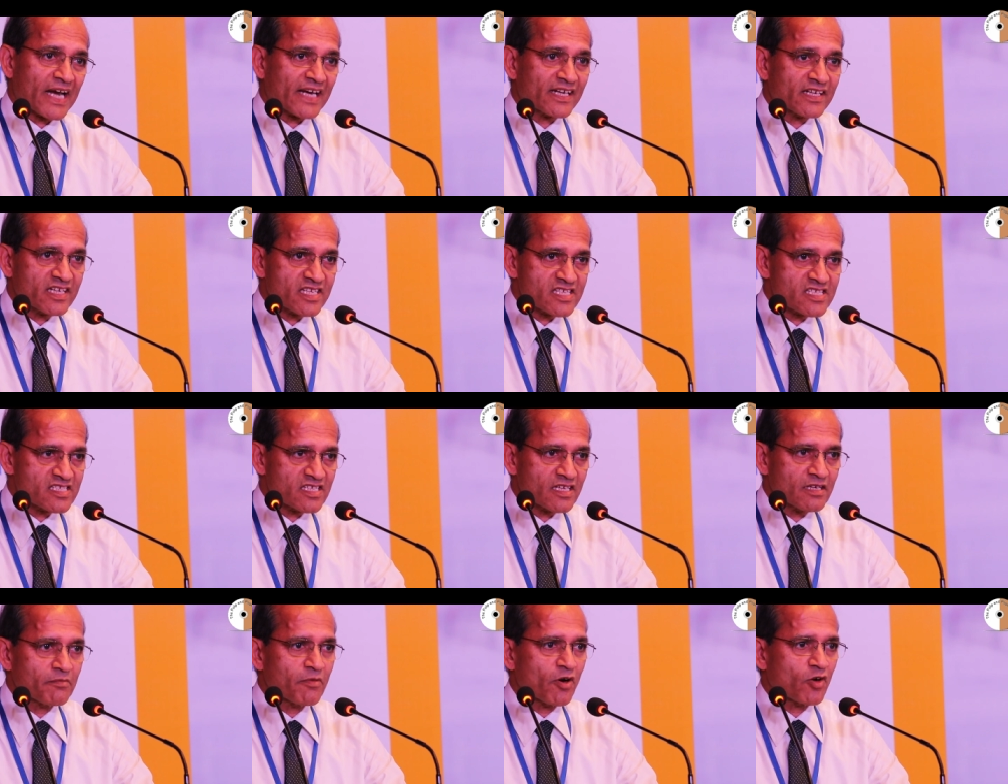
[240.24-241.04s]

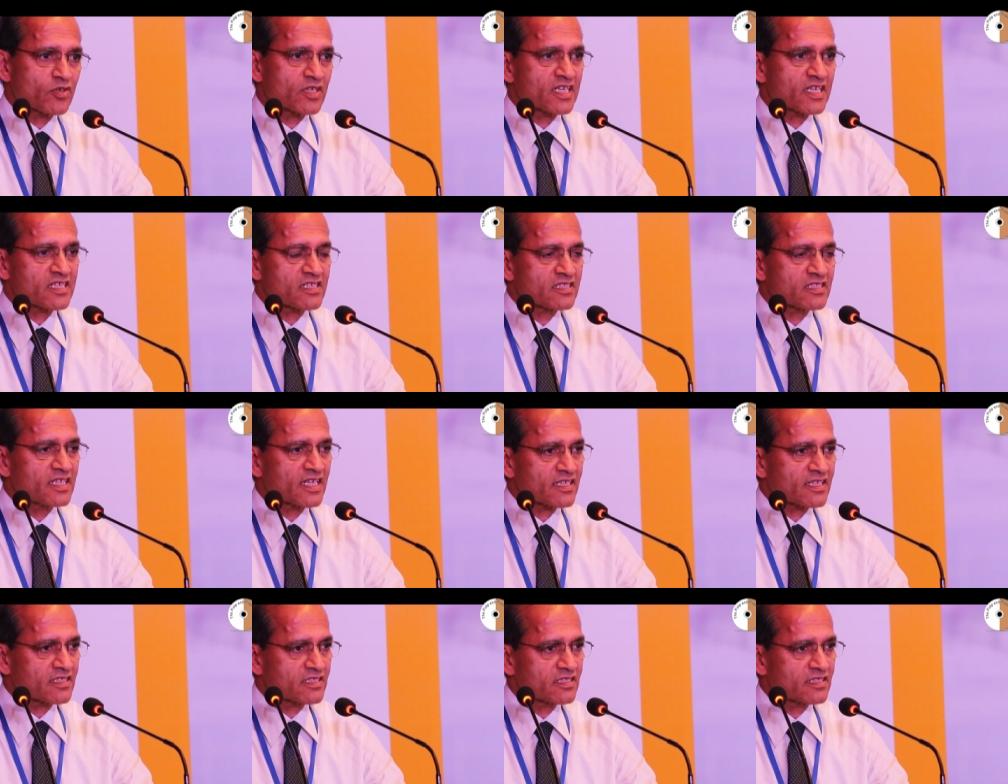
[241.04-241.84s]
practicing about it,
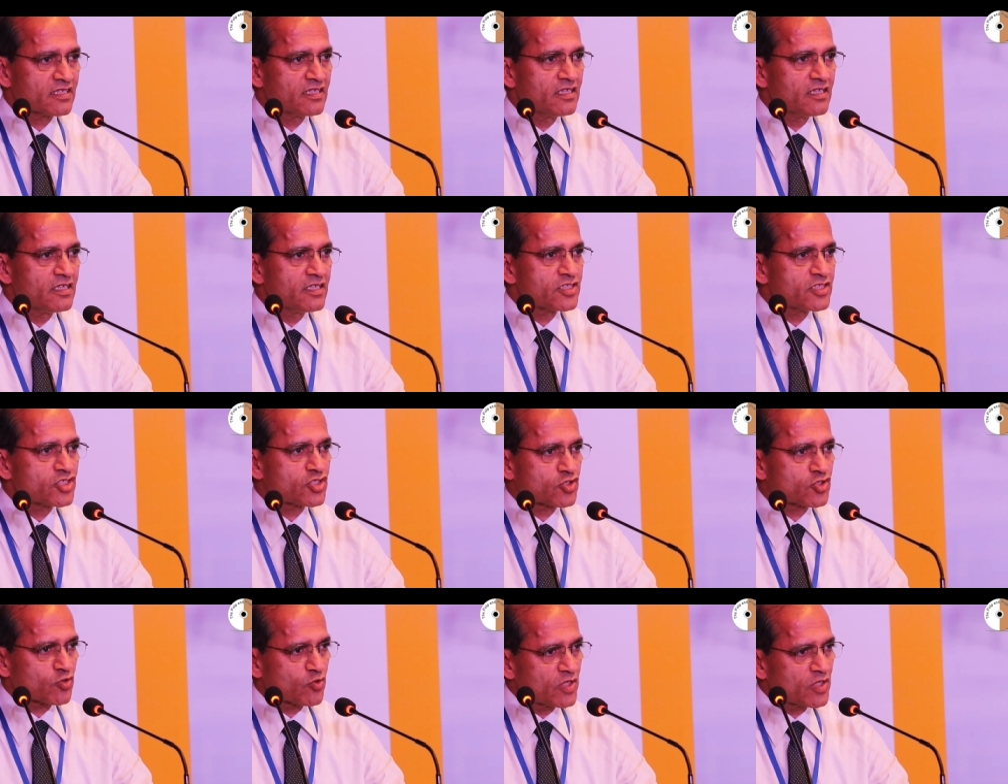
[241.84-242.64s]
that
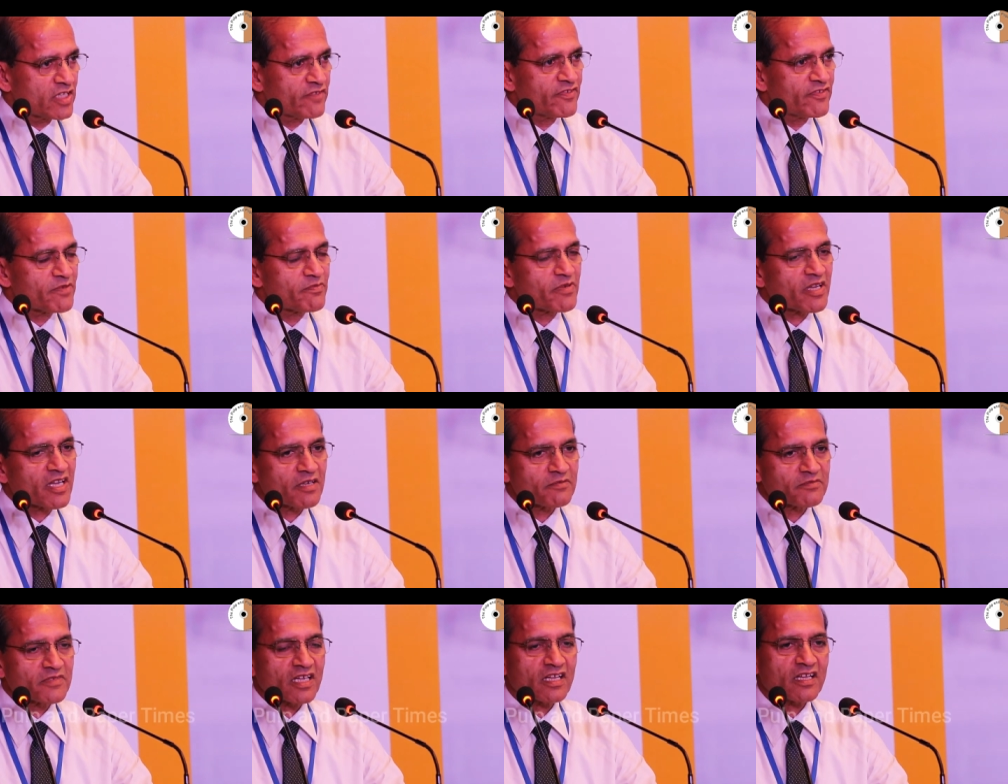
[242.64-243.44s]
truly we
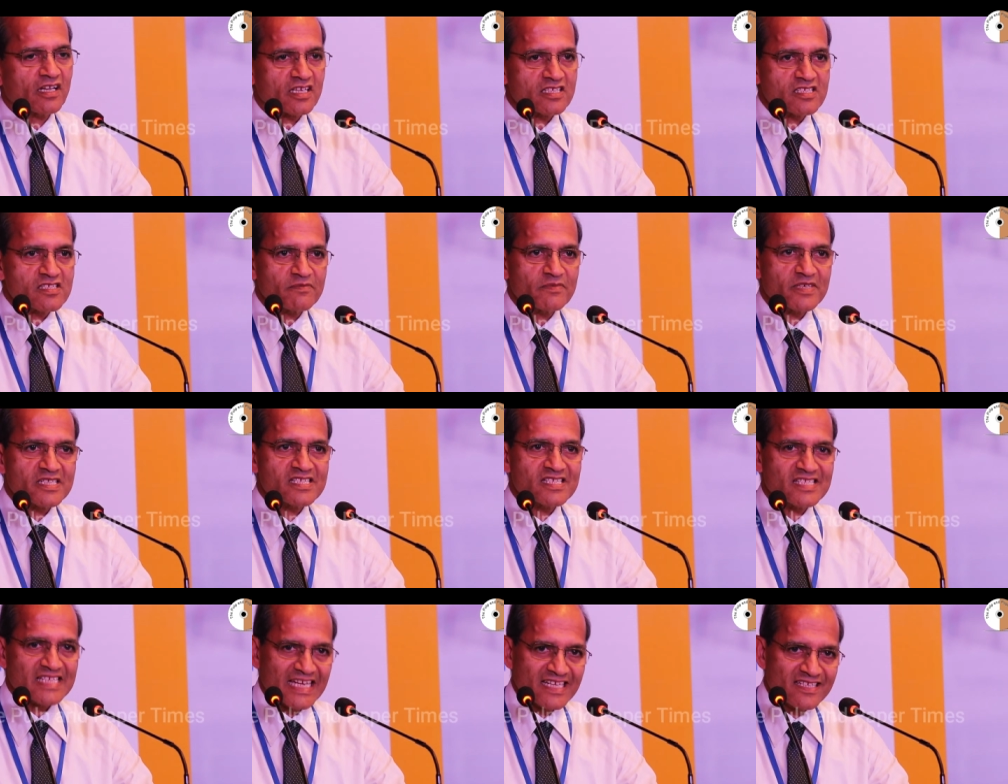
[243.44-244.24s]
become the
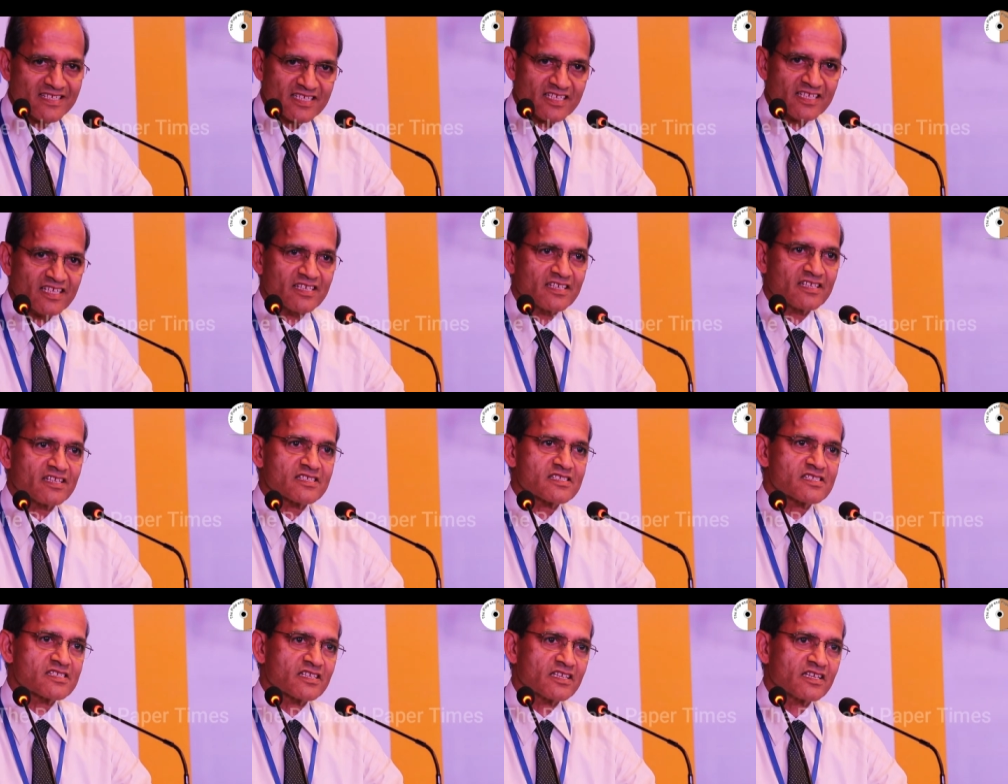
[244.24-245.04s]
customer-centric
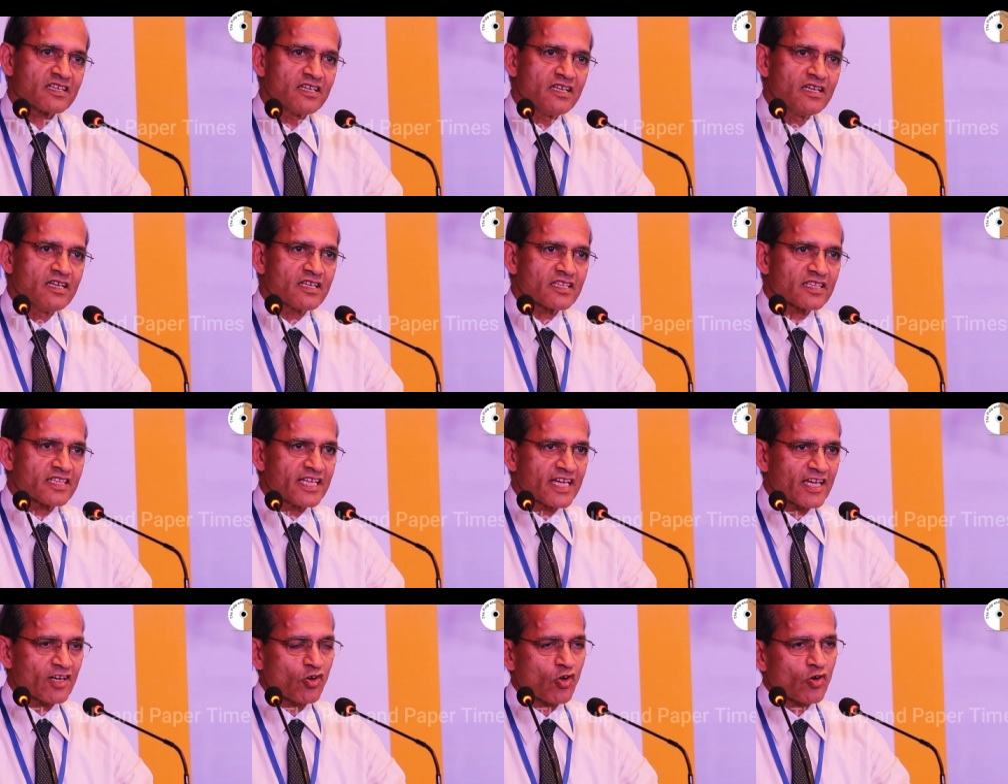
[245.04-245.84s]
industry.
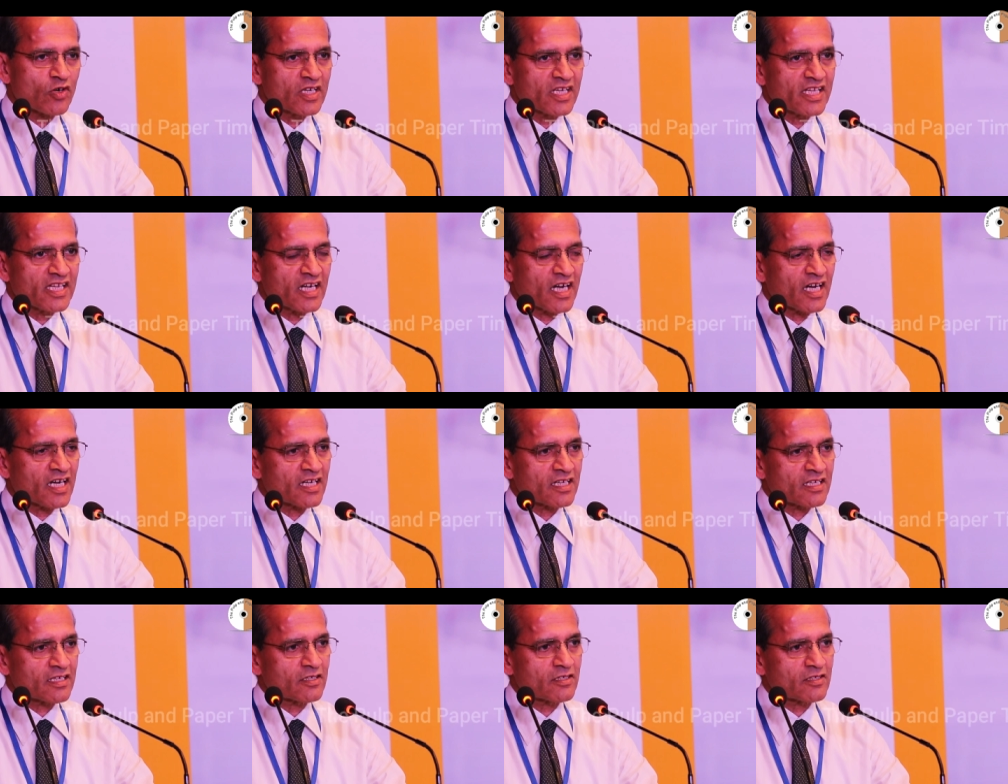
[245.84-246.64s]
Then only
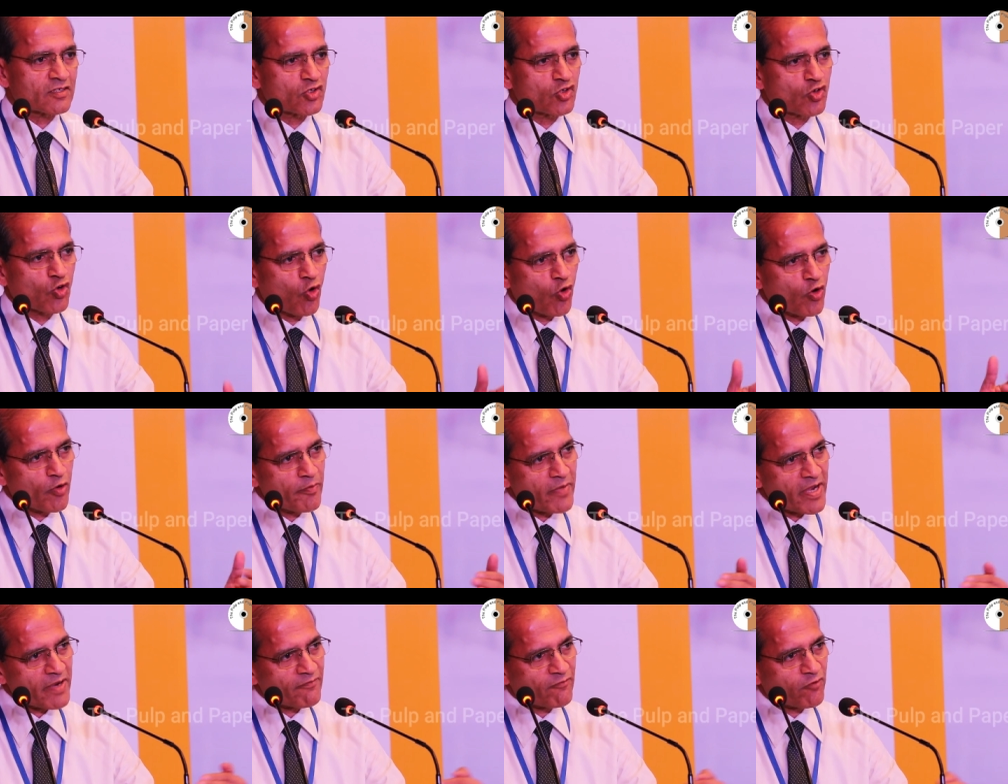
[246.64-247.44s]
our
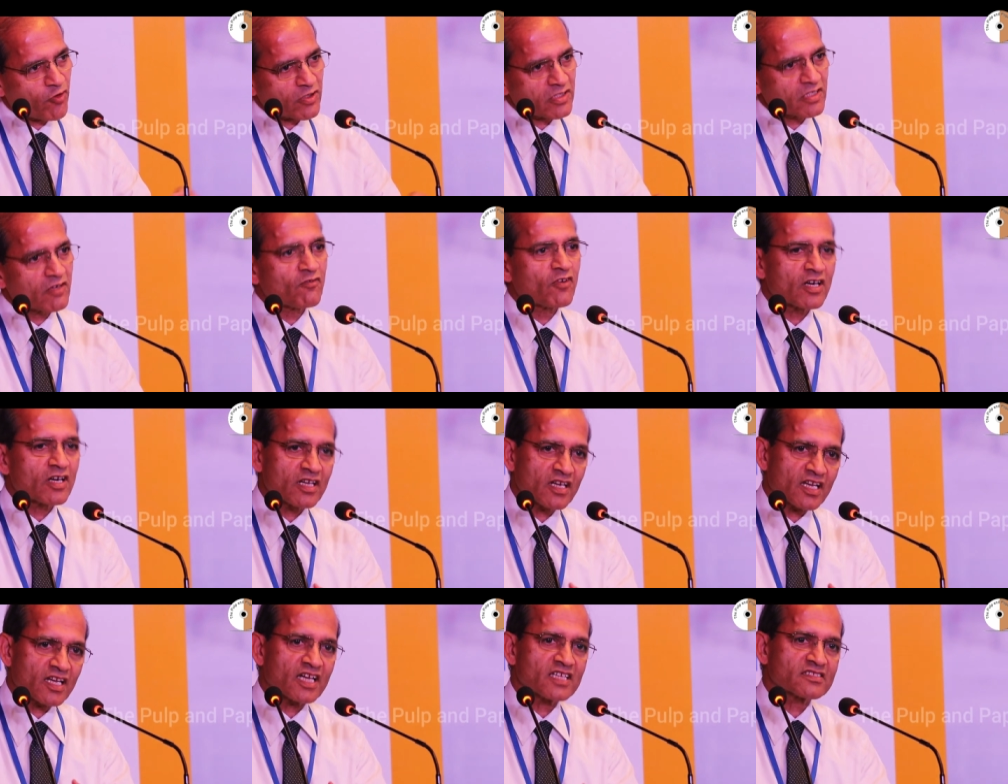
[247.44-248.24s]
roadmap for the
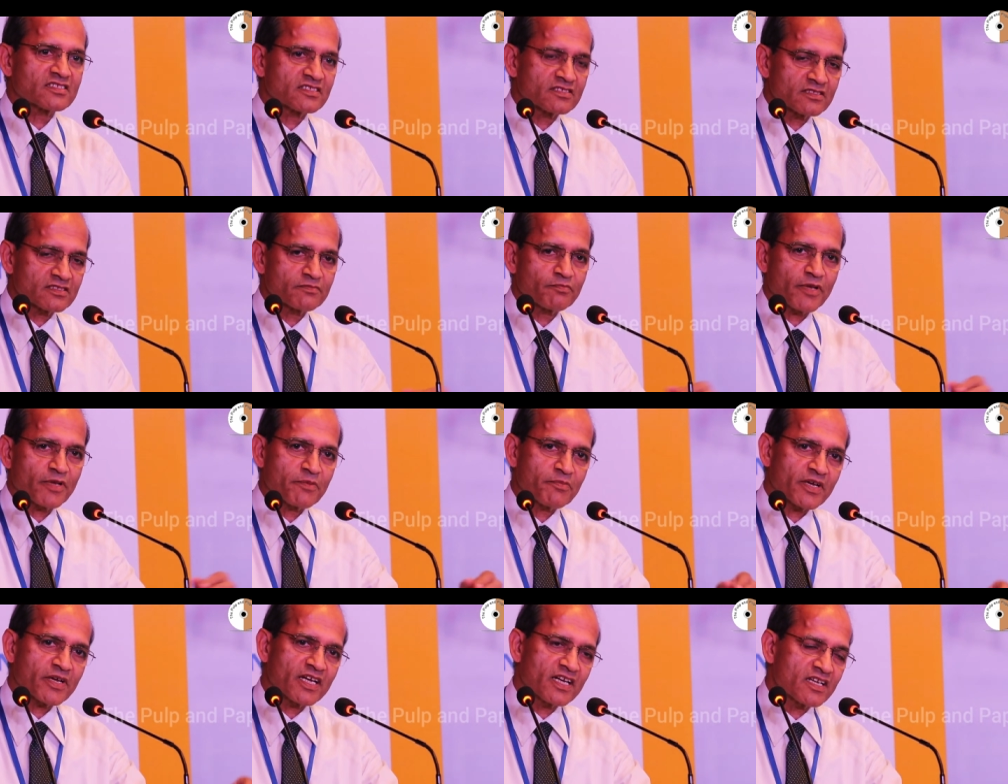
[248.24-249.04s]
world-class
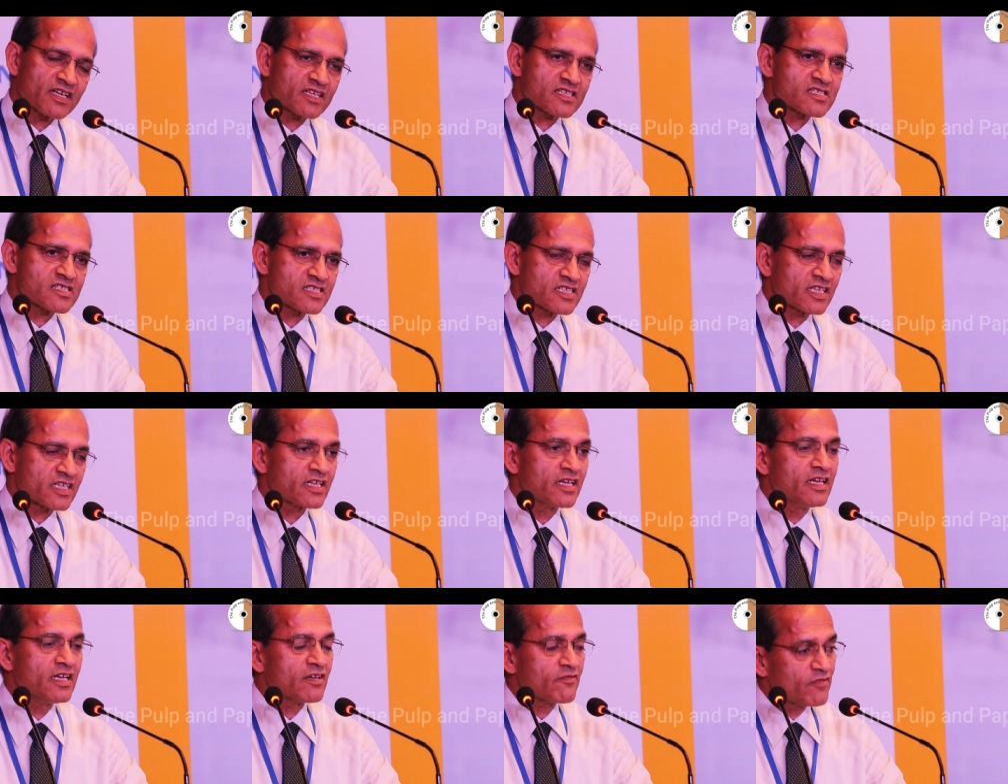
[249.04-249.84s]
paper industry
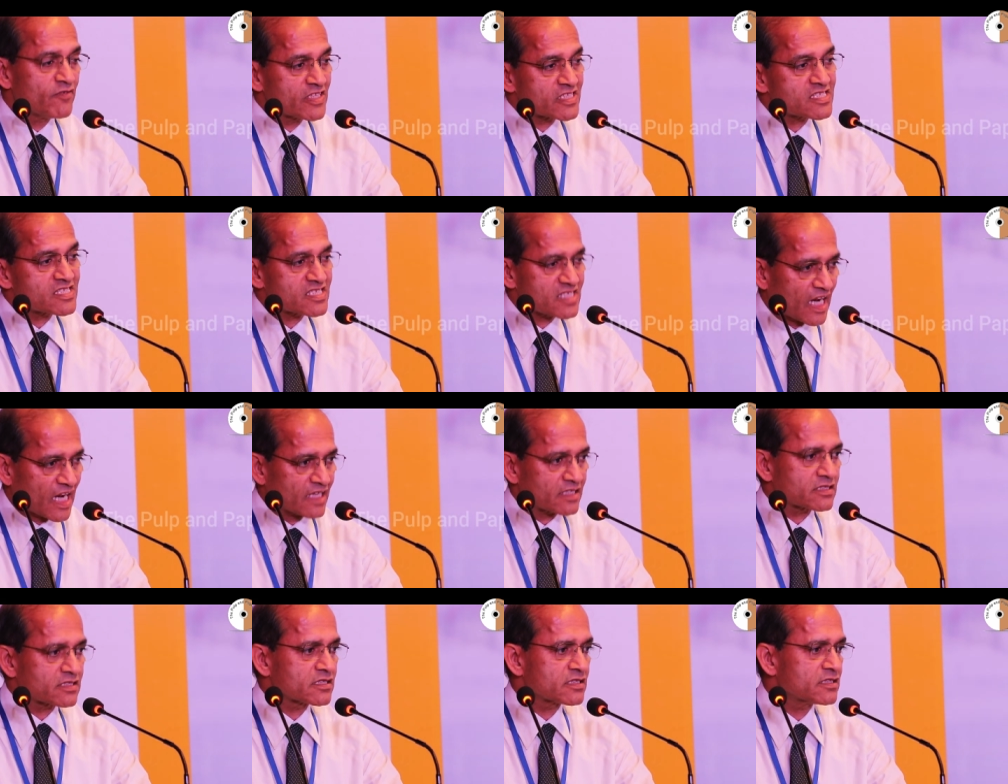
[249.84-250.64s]
will
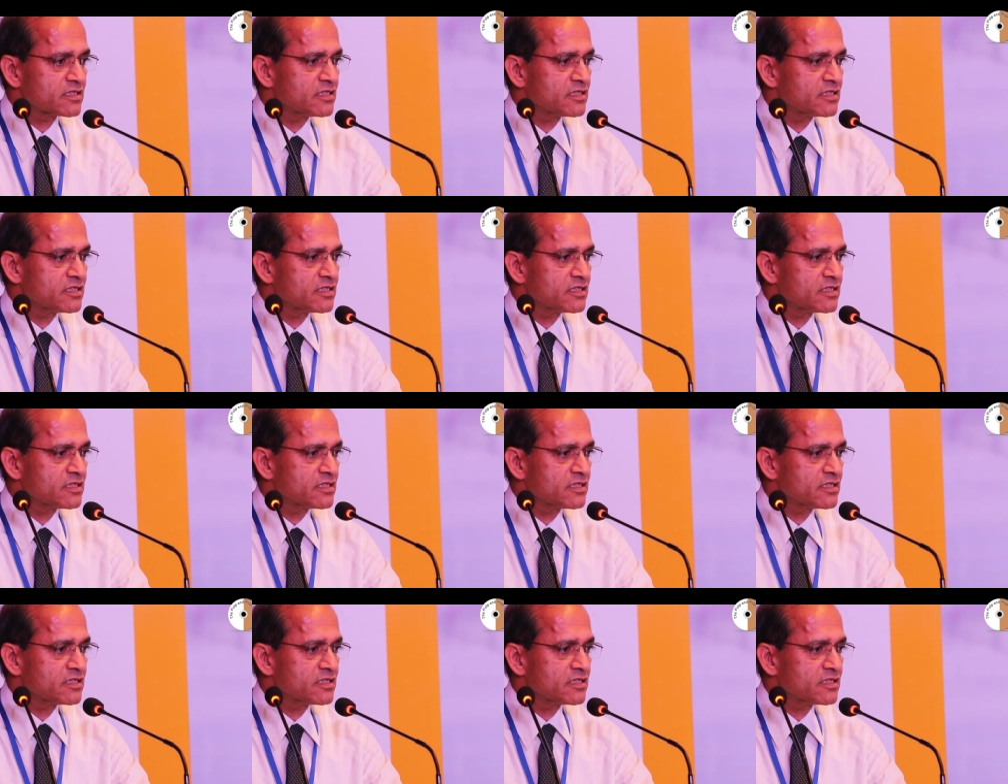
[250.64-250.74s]
start.